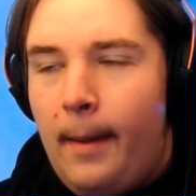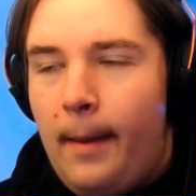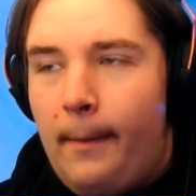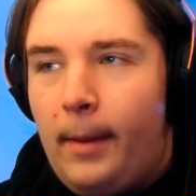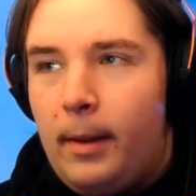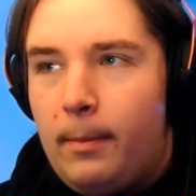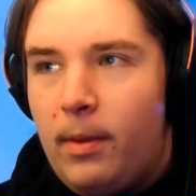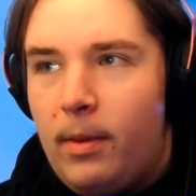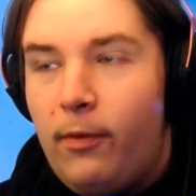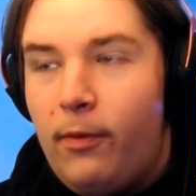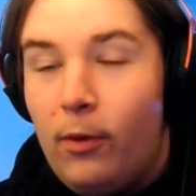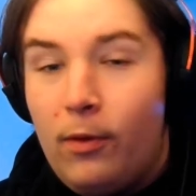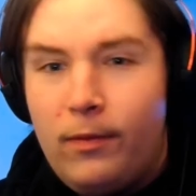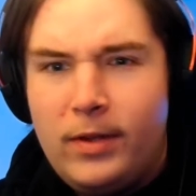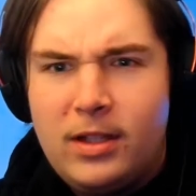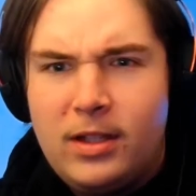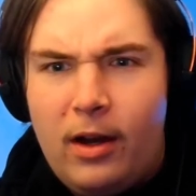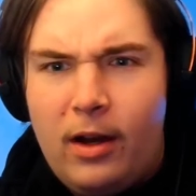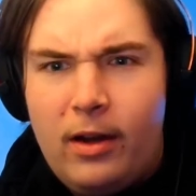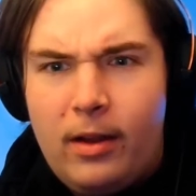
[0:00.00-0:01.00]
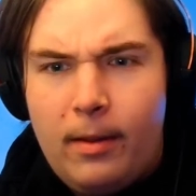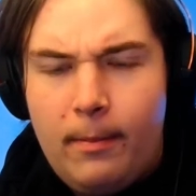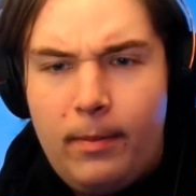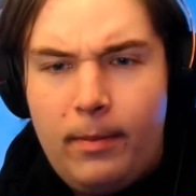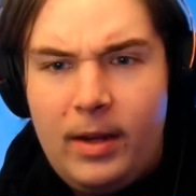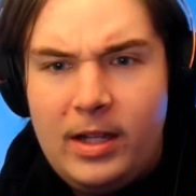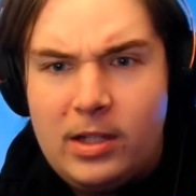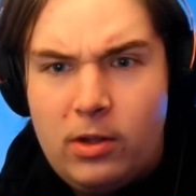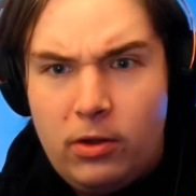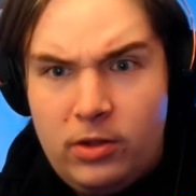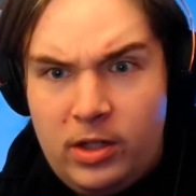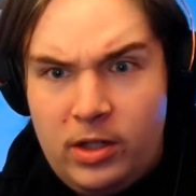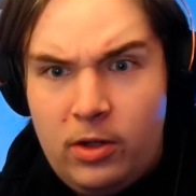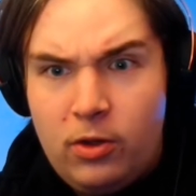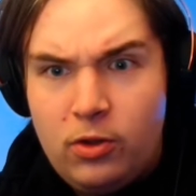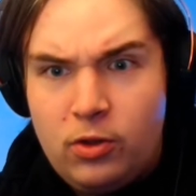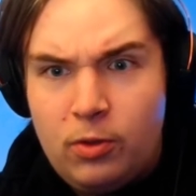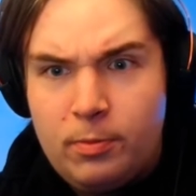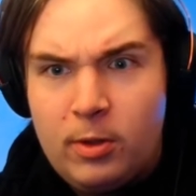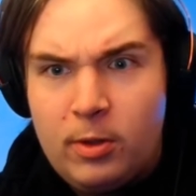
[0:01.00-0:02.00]
But before we start, please
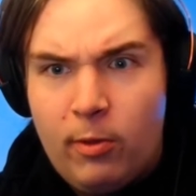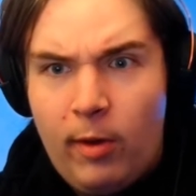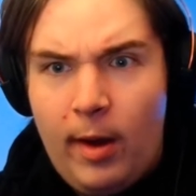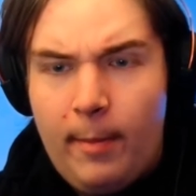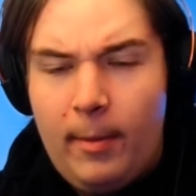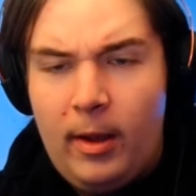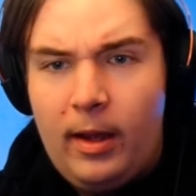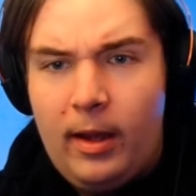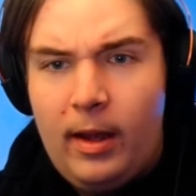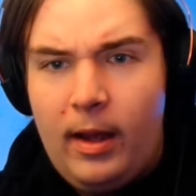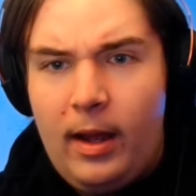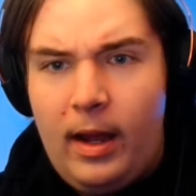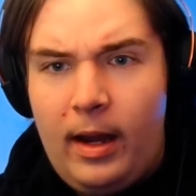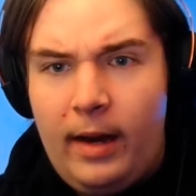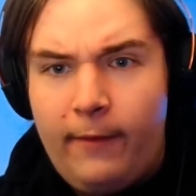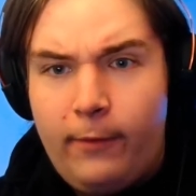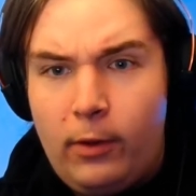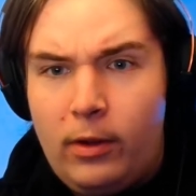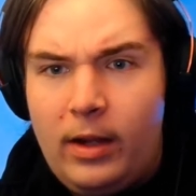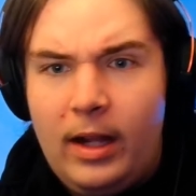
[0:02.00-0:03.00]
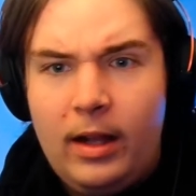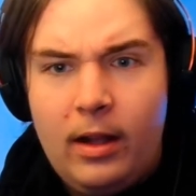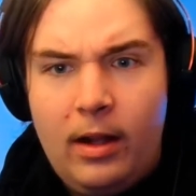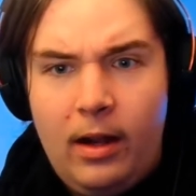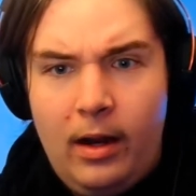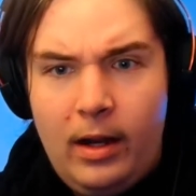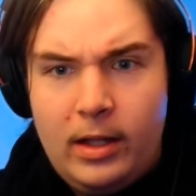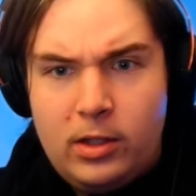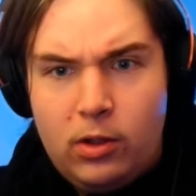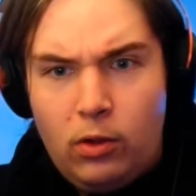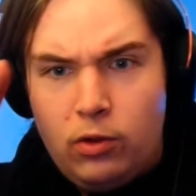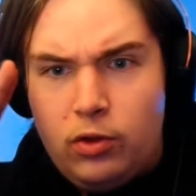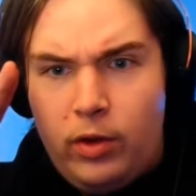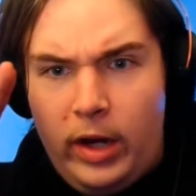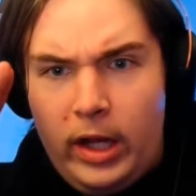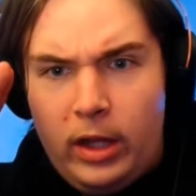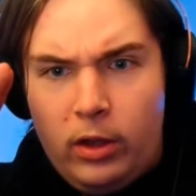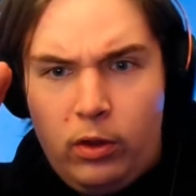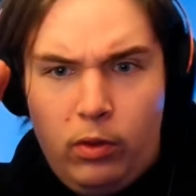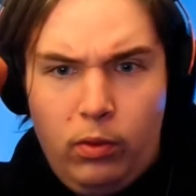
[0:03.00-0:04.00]
consider subscribing, and after that, let's go
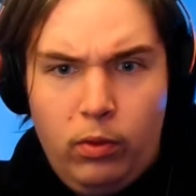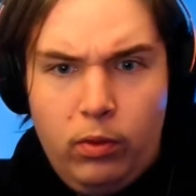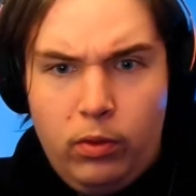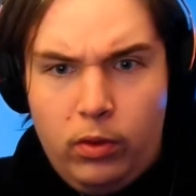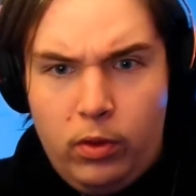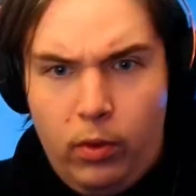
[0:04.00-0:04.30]
straight to the